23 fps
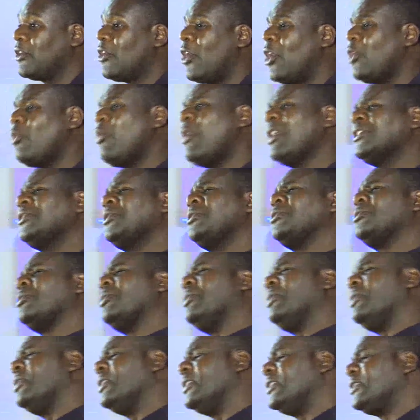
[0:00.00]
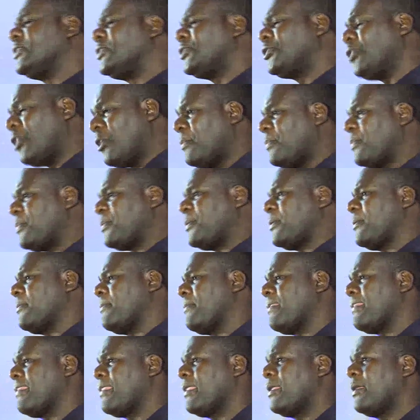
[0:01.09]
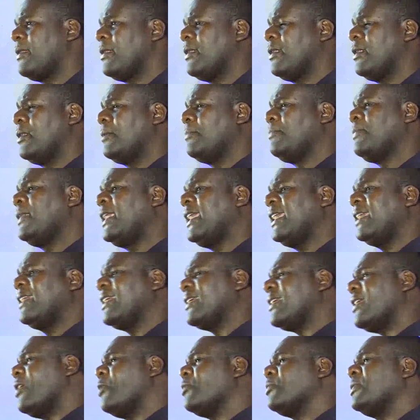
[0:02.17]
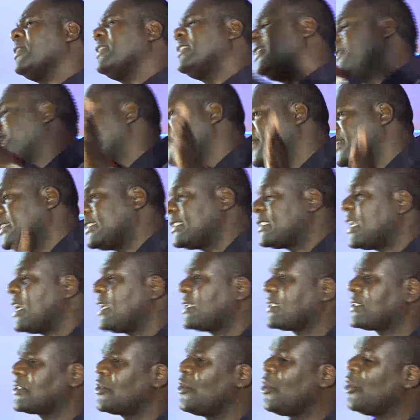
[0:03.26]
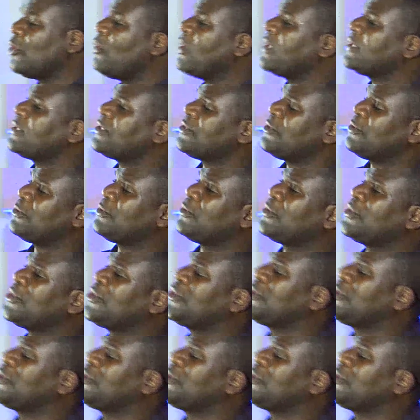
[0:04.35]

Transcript: God wants you to stop playing around with different drugs. God wants you to